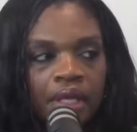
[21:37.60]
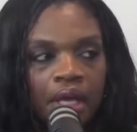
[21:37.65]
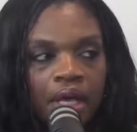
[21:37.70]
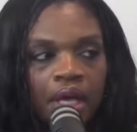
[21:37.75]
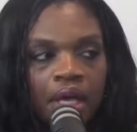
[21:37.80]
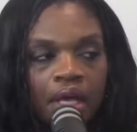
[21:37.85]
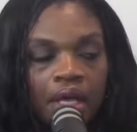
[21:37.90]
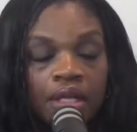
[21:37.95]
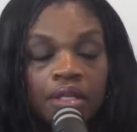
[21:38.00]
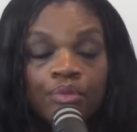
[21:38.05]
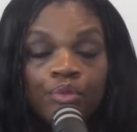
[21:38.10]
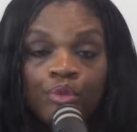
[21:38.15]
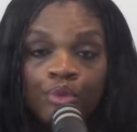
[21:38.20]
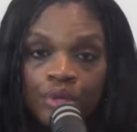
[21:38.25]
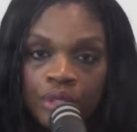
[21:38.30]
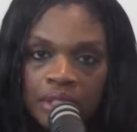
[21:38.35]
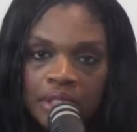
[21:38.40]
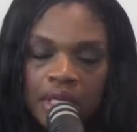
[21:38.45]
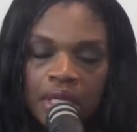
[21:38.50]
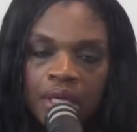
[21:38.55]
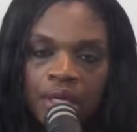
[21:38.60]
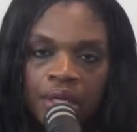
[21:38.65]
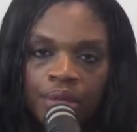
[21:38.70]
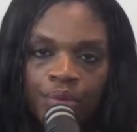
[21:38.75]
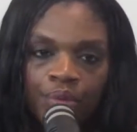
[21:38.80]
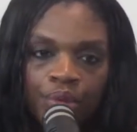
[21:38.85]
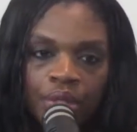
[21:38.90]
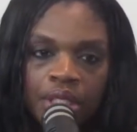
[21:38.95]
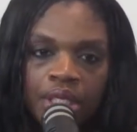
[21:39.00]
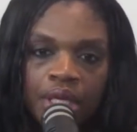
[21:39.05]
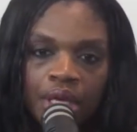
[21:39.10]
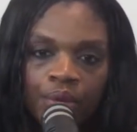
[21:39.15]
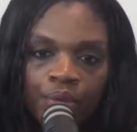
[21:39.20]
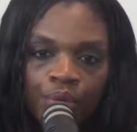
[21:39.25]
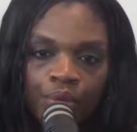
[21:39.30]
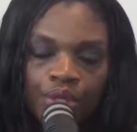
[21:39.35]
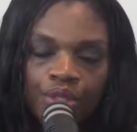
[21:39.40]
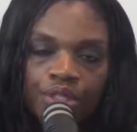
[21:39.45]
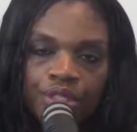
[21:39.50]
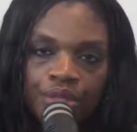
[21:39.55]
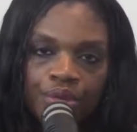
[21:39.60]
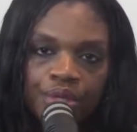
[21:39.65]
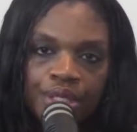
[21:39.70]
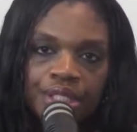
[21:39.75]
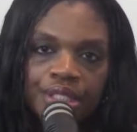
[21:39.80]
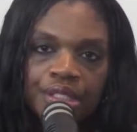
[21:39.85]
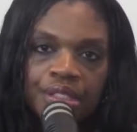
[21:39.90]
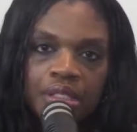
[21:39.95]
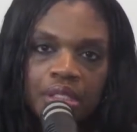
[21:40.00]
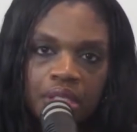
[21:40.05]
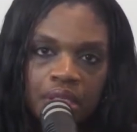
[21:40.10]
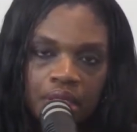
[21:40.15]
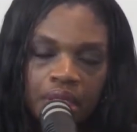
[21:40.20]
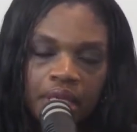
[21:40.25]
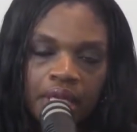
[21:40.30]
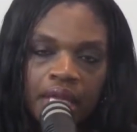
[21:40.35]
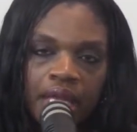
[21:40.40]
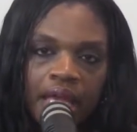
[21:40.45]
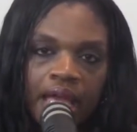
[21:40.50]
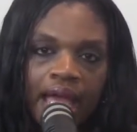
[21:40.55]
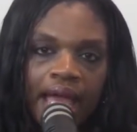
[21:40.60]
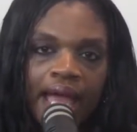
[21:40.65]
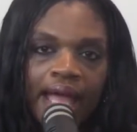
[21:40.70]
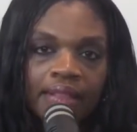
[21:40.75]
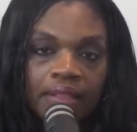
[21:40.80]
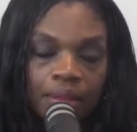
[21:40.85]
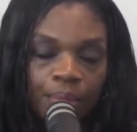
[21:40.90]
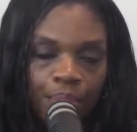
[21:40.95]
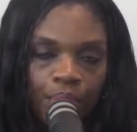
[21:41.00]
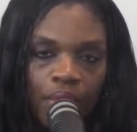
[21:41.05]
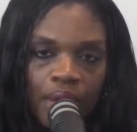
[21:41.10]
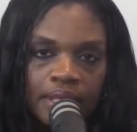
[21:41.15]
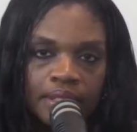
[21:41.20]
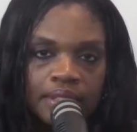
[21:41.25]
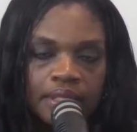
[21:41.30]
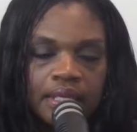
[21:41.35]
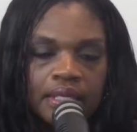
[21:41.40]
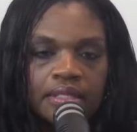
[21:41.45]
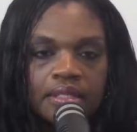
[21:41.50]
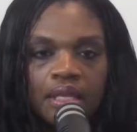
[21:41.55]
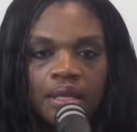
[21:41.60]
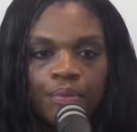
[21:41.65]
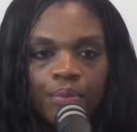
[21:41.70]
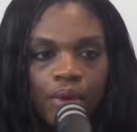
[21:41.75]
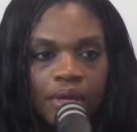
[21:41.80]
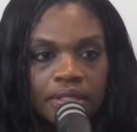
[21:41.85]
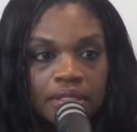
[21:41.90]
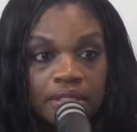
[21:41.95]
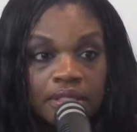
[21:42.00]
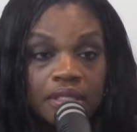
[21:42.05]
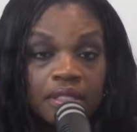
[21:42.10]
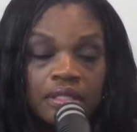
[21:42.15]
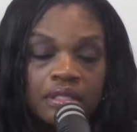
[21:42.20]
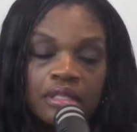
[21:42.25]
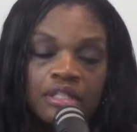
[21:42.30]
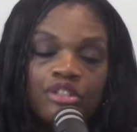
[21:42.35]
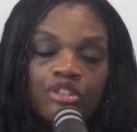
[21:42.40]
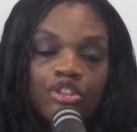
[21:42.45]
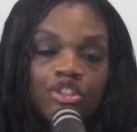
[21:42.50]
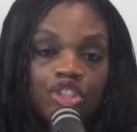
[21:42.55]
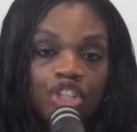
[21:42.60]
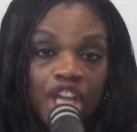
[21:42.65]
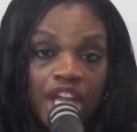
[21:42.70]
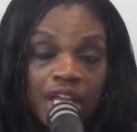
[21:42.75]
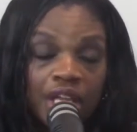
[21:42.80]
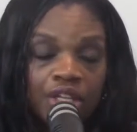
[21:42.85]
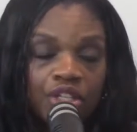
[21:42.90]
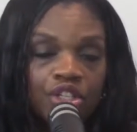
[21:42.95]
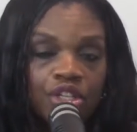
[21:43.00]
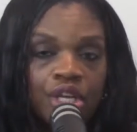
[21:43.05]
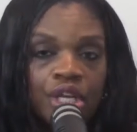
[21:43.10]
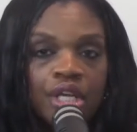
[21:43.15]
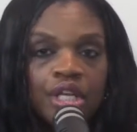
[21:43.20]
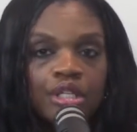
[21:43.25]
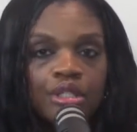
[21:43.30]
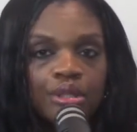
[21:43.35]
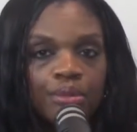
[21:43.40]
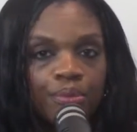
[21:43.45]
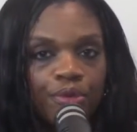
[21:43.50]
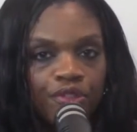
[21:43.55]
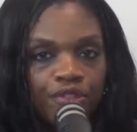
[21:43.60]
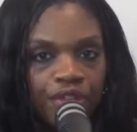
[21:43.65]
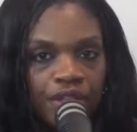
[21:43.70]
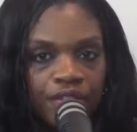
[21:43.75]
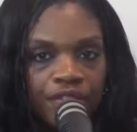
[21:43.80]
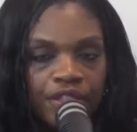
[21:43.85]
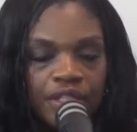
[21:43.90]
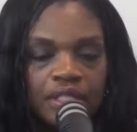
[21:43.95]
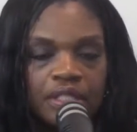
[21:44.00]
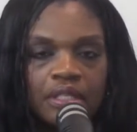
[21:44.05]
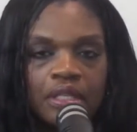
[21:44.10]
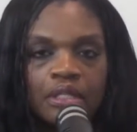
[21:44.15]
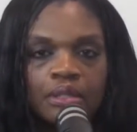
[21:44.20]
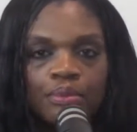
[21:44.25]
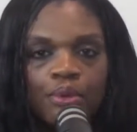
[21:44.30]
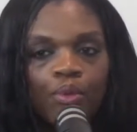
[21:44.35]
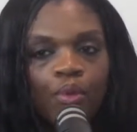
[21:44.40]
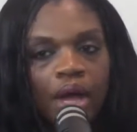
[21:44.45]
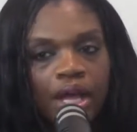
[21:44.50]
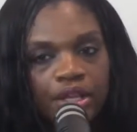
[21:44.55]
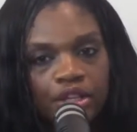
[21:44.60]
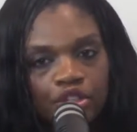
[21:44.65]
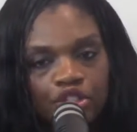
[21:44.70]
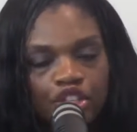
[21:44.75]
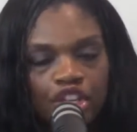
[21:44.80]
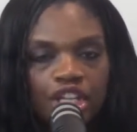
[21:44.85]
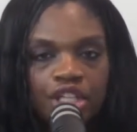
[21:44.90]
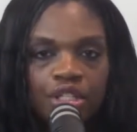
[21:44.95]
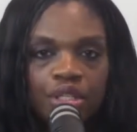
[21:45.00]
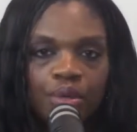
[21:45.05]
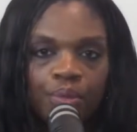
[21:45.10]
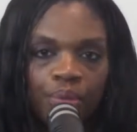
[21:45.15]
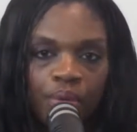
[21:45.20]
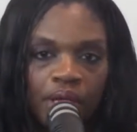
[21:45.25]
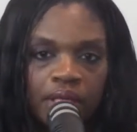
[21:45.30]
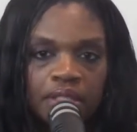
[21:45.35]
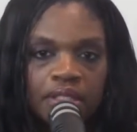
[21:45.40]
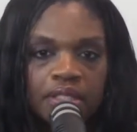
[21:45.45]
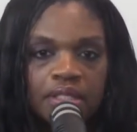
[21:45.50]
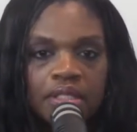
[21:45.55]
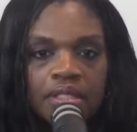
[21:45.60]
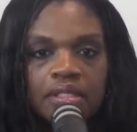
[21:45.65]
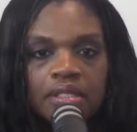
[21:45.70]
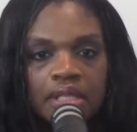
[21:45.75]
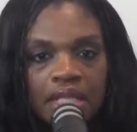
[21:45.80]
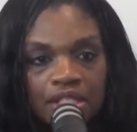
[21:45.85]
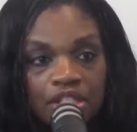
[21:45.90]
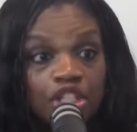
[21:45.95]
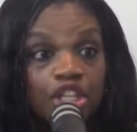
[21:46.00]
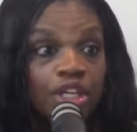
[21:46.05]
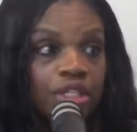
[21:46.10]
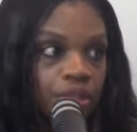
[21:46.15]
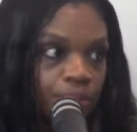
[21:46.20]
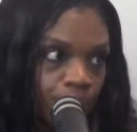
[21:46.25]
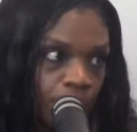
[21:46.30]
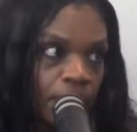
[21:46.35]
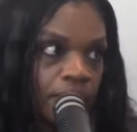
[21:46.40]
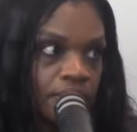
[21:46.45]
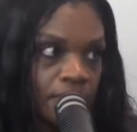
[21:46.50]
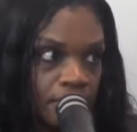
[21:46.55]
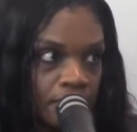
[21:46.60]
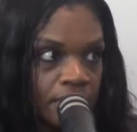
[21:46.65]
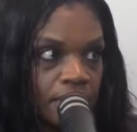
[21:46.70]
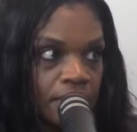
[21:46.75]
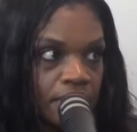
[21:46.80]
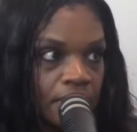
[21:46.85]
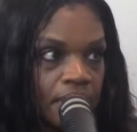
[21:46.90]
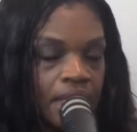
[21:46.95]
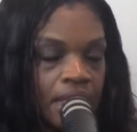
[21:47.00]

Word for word: uh, a really, uh, really, a real serious look at the process, and processes need to change to prevent these things. But while you're changing the processes, let's look at the processes